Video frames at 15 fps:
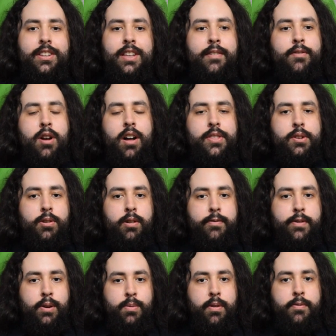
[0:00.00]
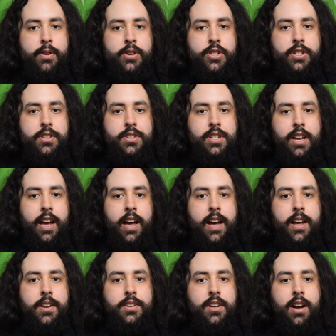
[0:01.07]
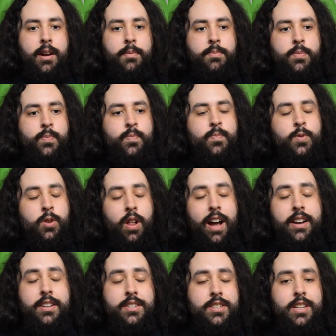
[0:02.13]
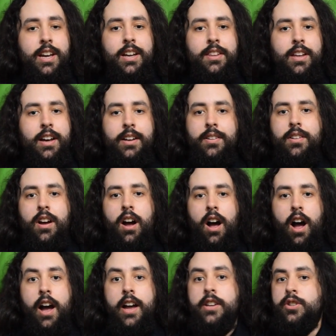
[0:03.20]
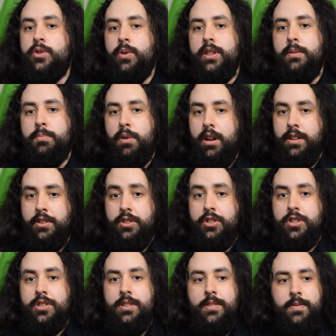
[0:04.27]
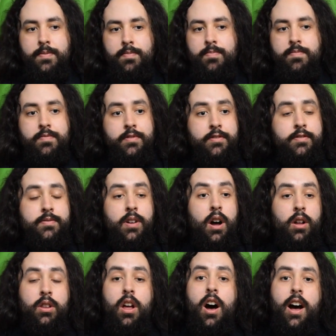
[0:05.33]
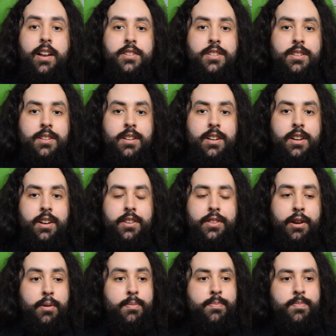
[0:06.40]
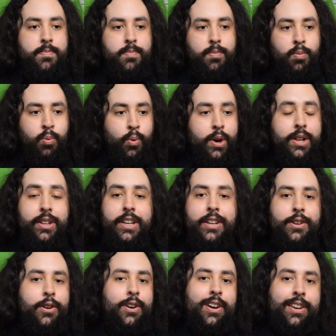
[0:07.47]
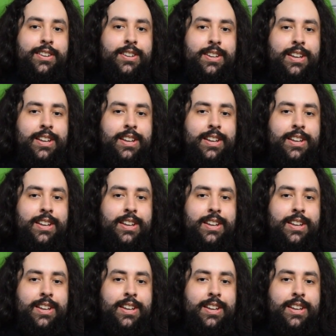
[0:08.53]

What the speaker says: they've gone through a few revisions, and I'm glad to say that I enjoy the buttons a lot. They're really good.